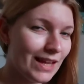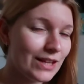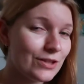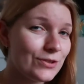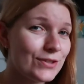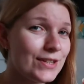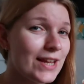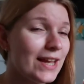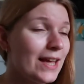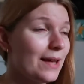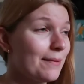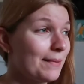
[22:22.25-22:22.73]

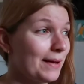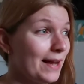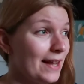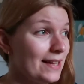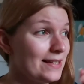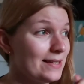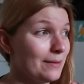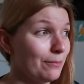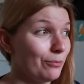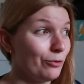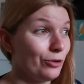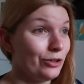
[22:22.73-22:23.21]
Today I'm
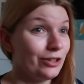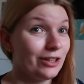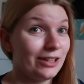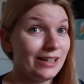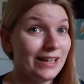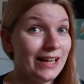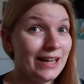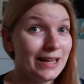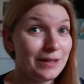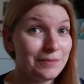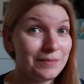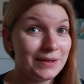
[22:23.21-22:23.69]
kind of
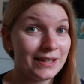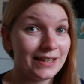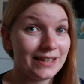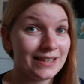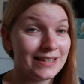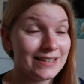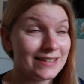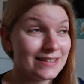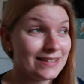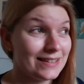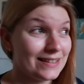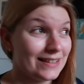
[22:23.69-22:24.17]
borderline
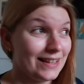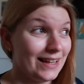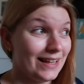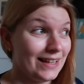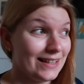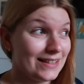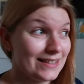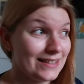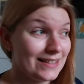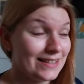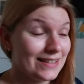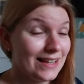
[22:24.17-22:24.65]
because
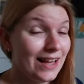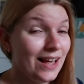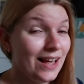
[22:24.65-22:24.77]
it's